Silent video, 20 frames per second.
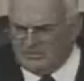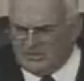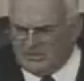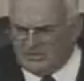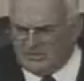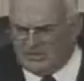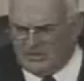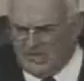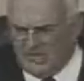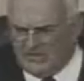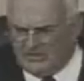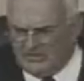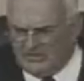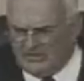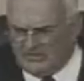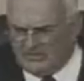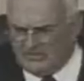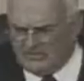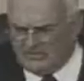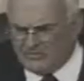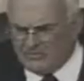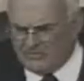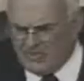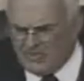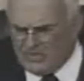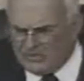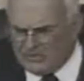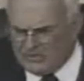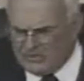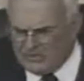me you don't have enough
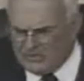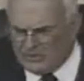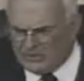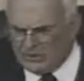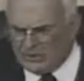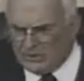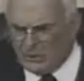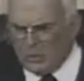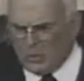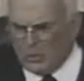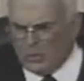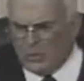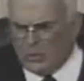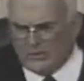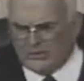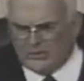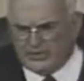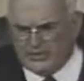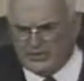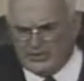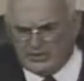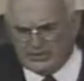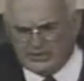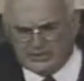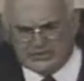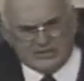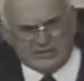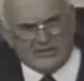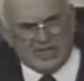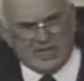information to know whether you
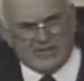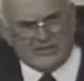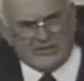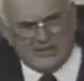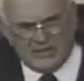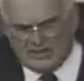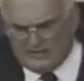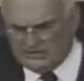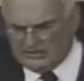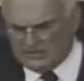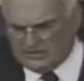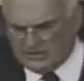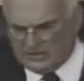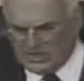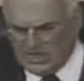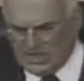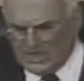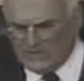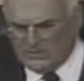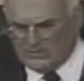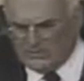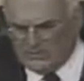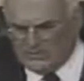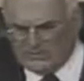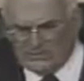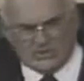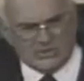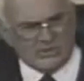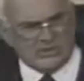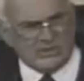understand the English
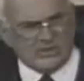language?